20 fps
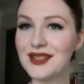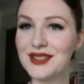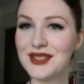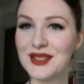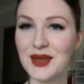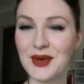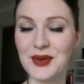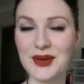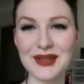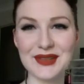
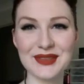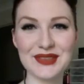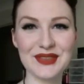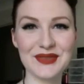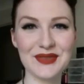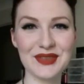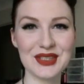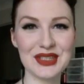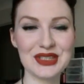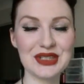So here's
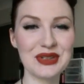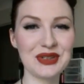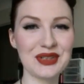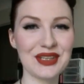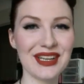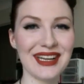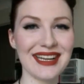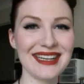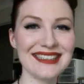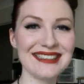the finished
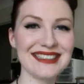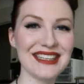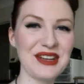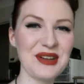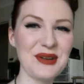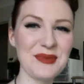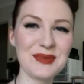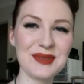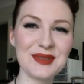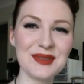look, guys.
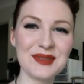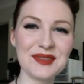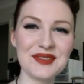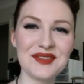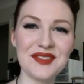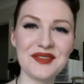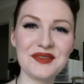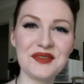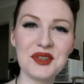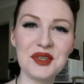I hope this is
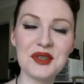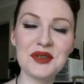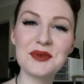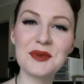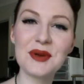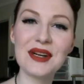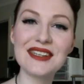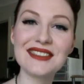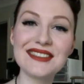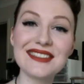fun for you
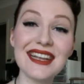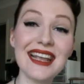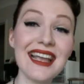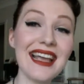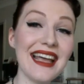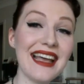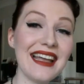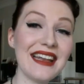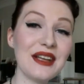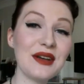to watch
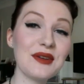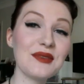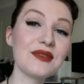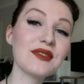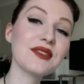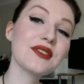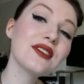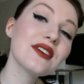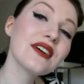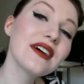and
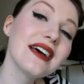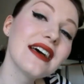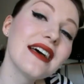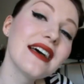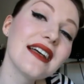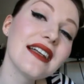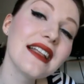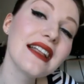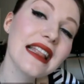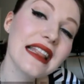helpful.
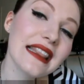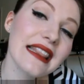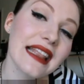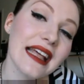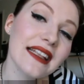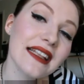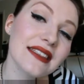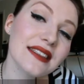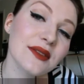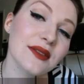
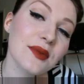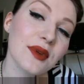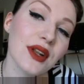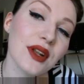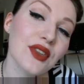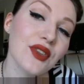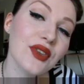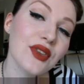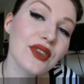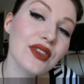That's
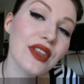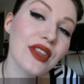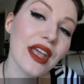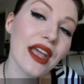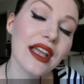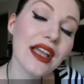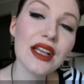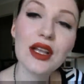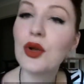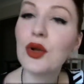what it looks
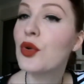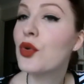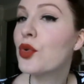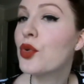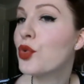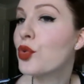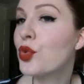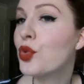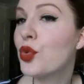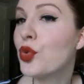like.
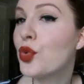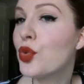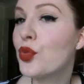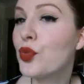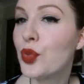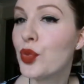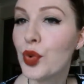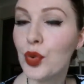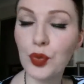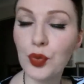And you
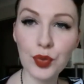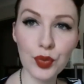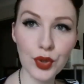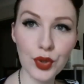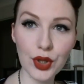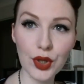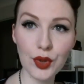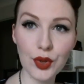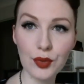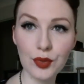can
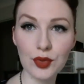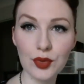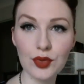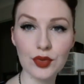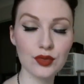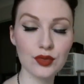complete